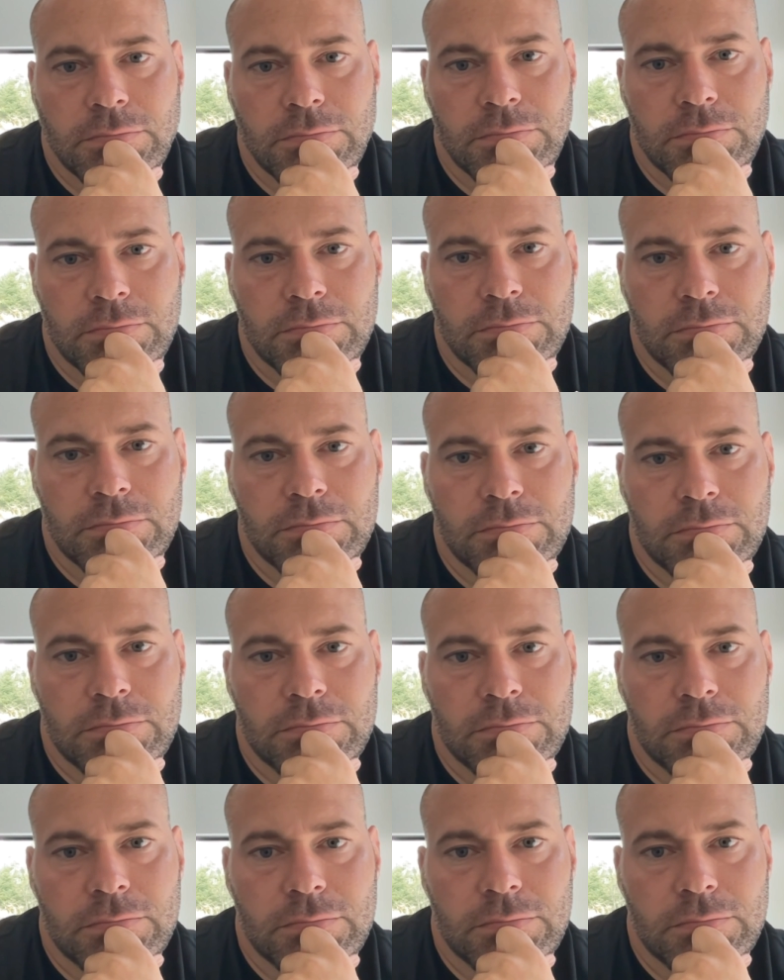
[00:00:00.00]

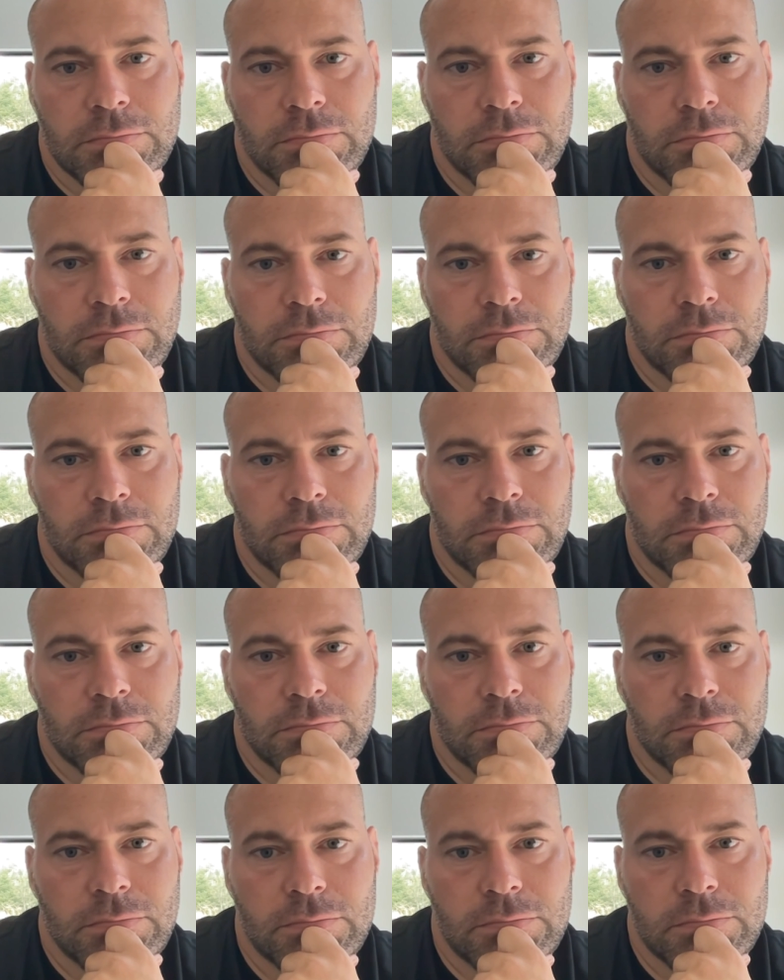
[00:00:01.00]

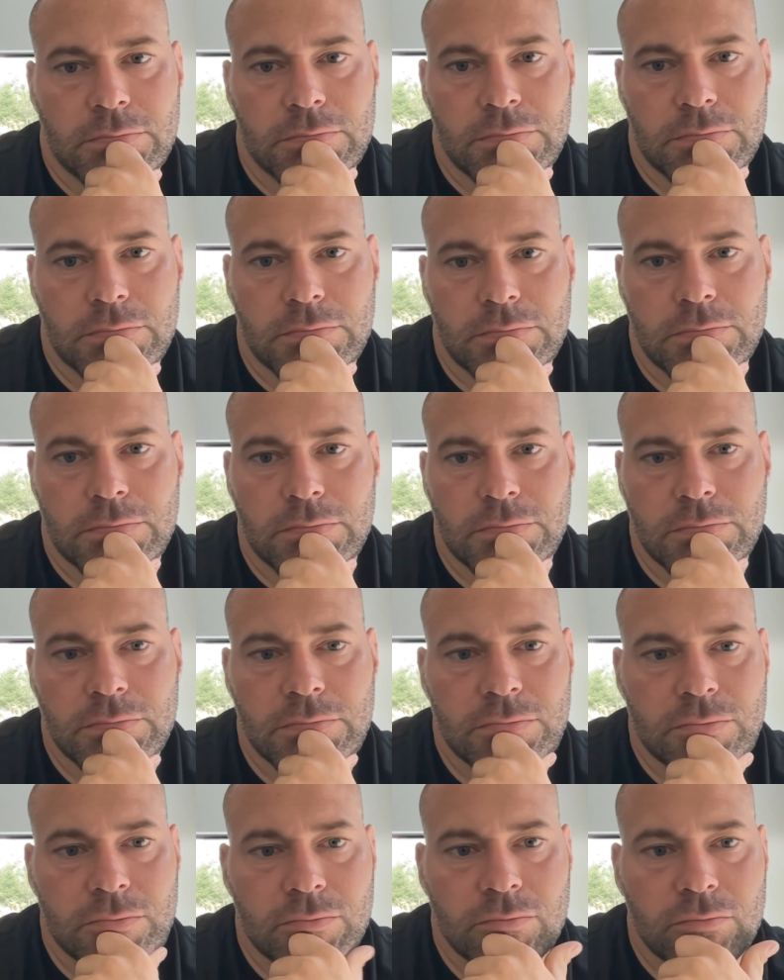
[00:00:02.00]

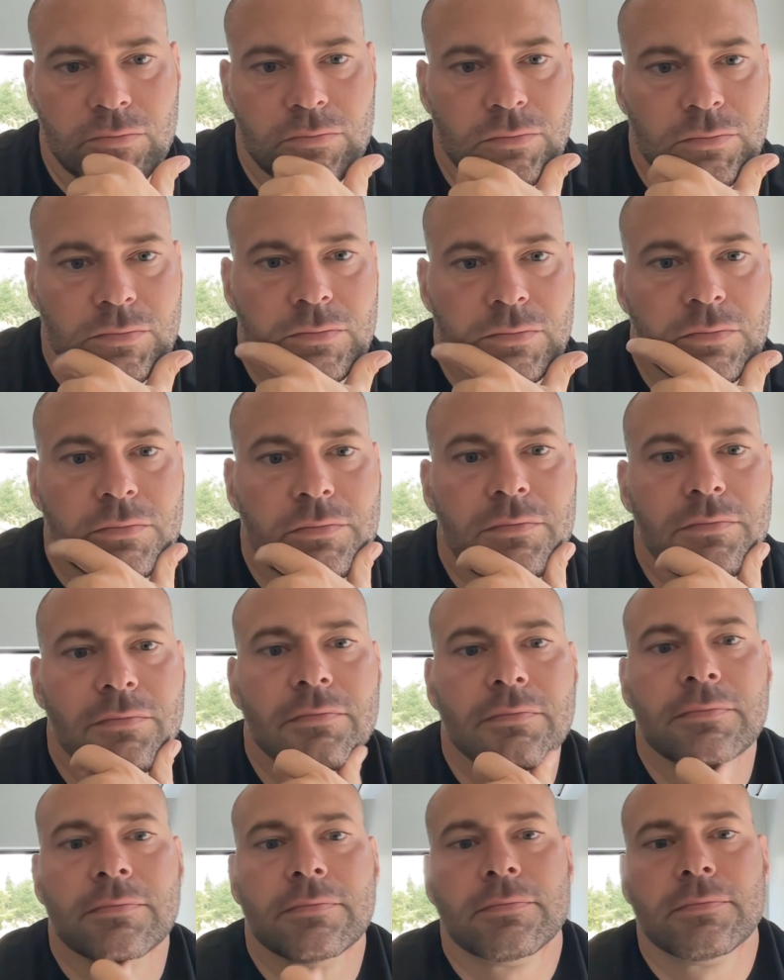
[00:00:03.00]

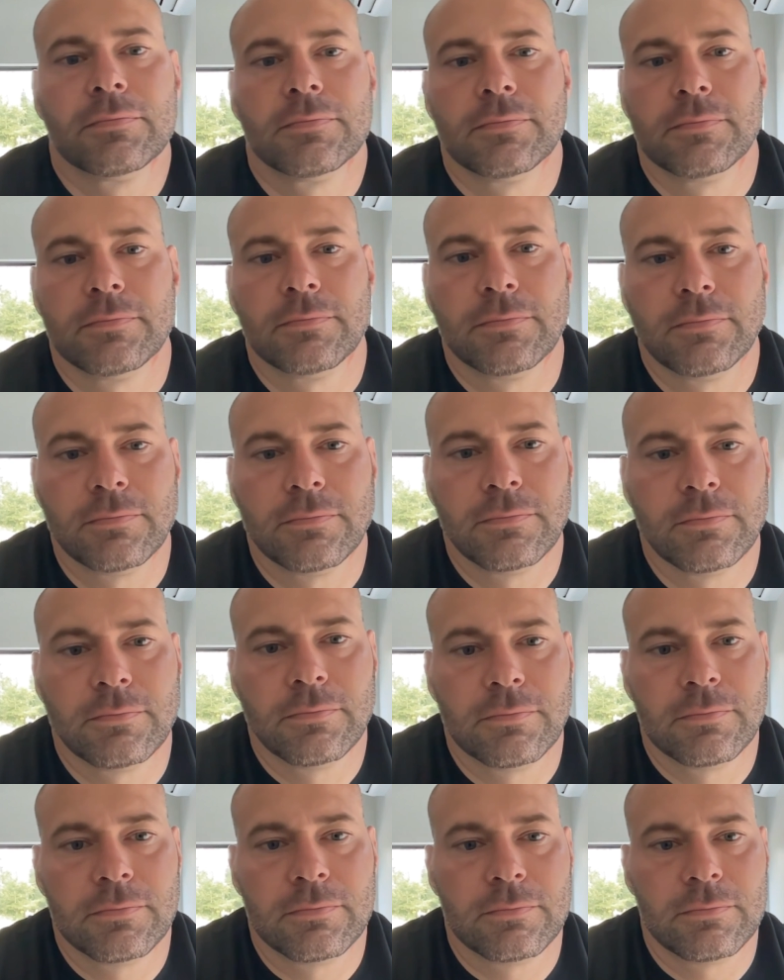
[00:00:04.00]

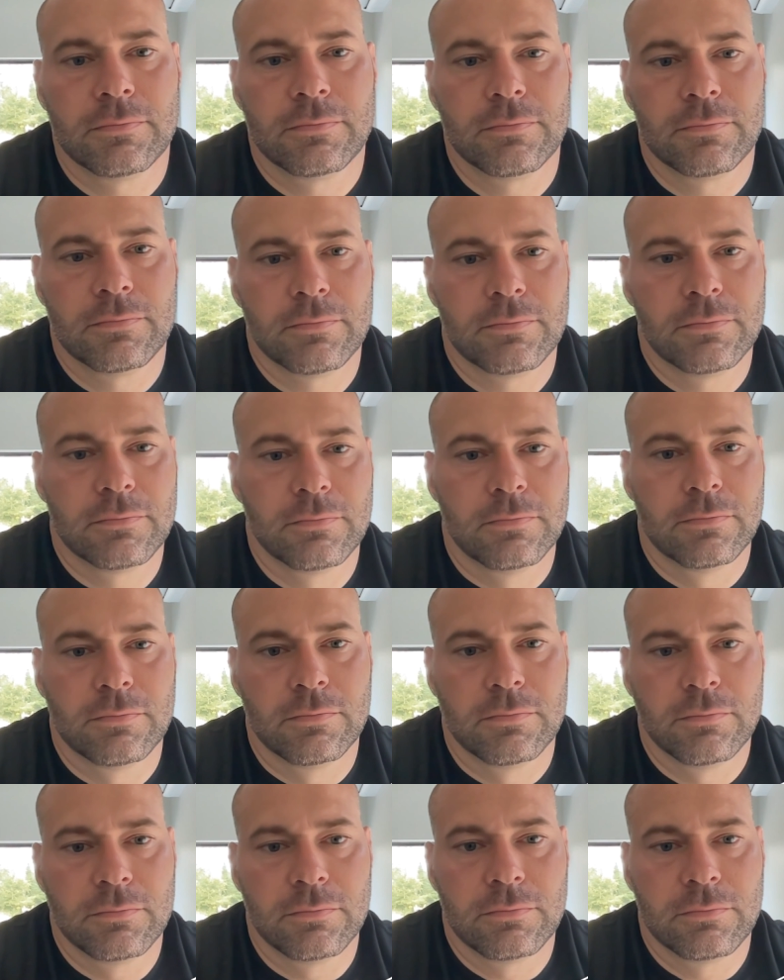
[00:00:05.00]

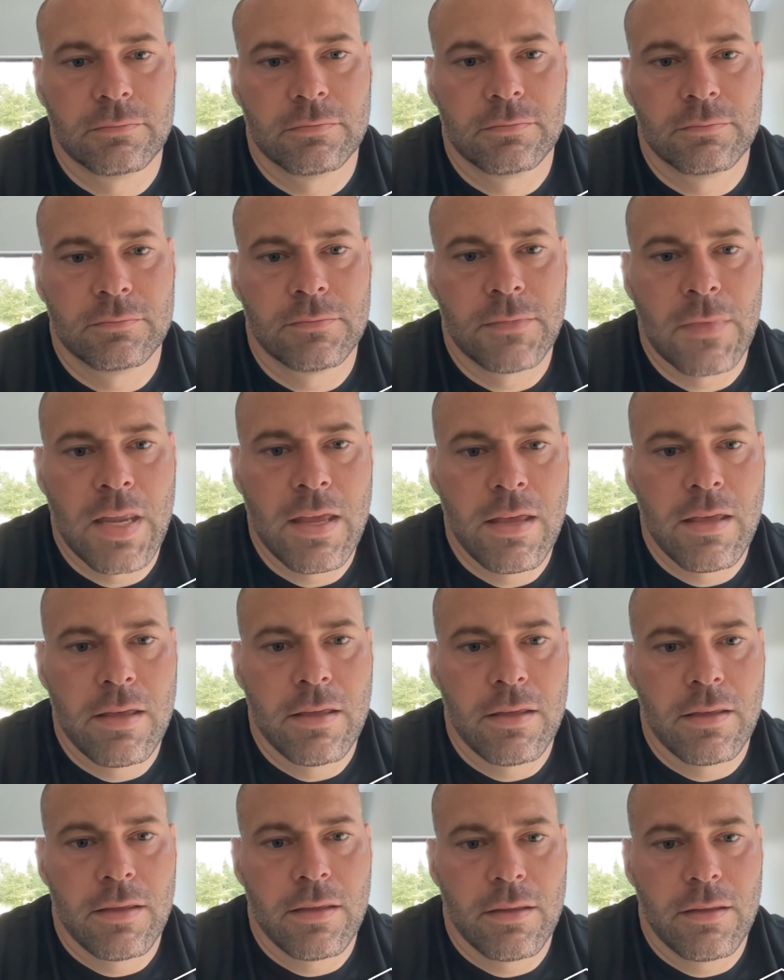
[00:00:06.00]

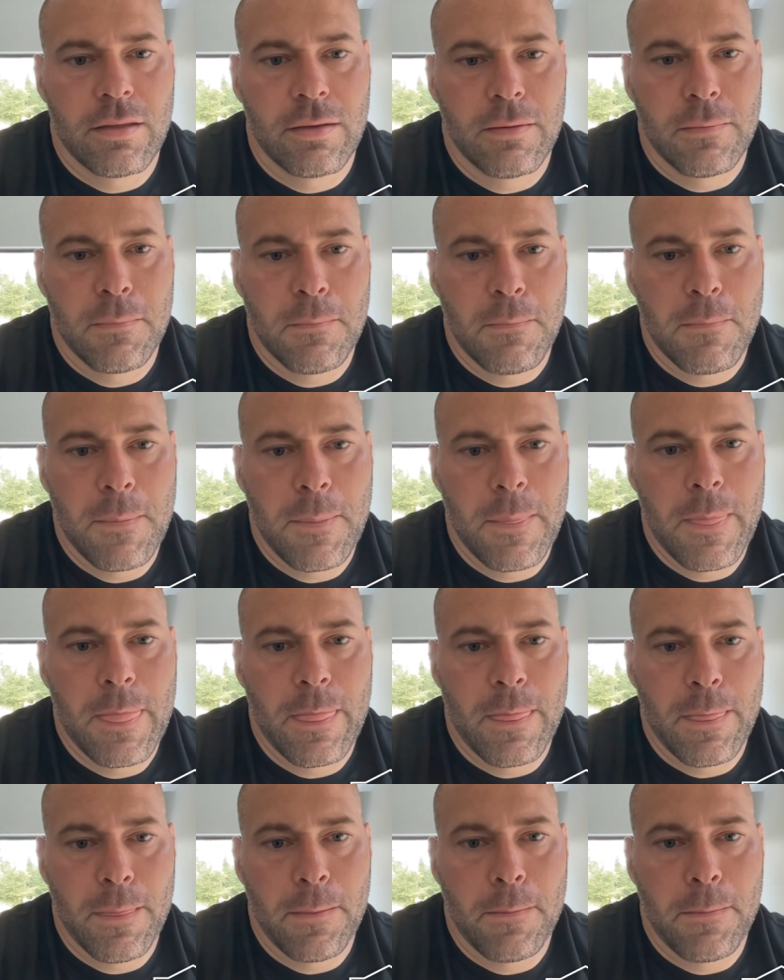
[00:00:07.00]
(silent)